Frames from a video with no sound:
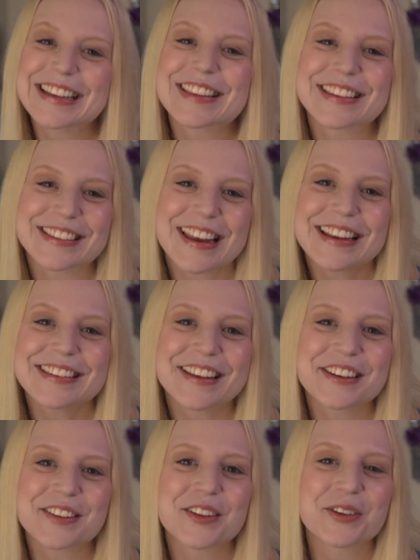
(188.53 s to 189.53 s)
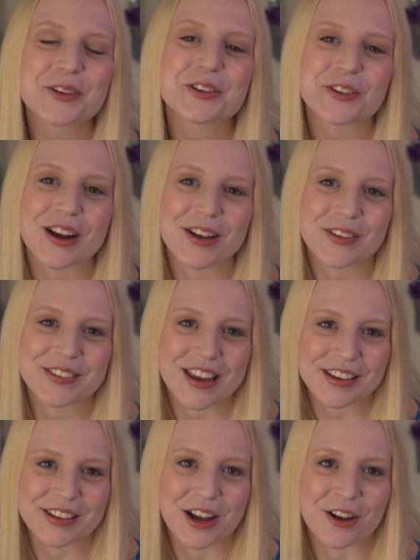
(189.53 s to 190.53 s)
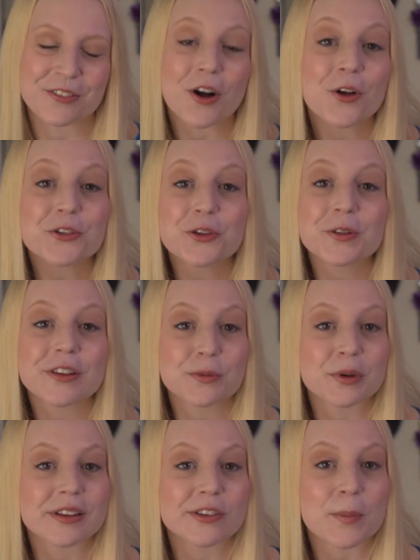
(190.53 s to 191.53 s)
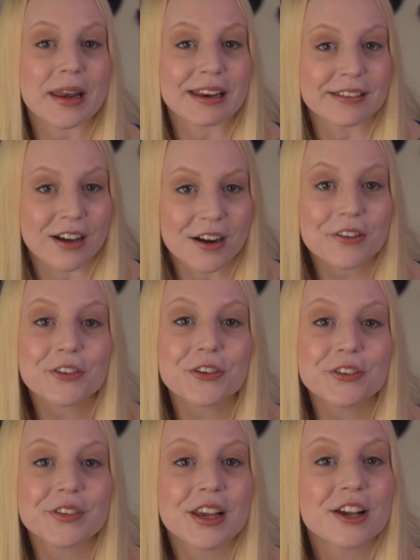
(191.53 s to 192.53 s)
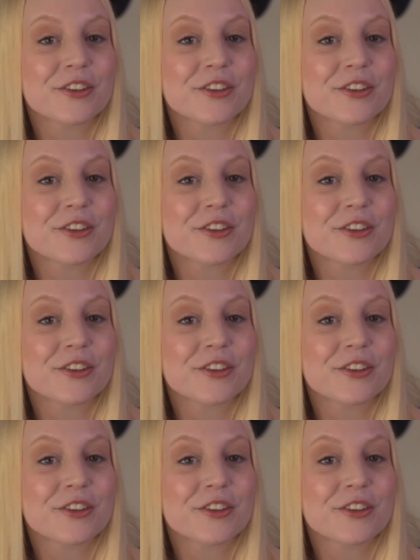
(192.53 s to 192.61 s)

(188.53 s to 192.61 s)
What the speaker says: The studies on clinicaltrials.gov also list participating doctors,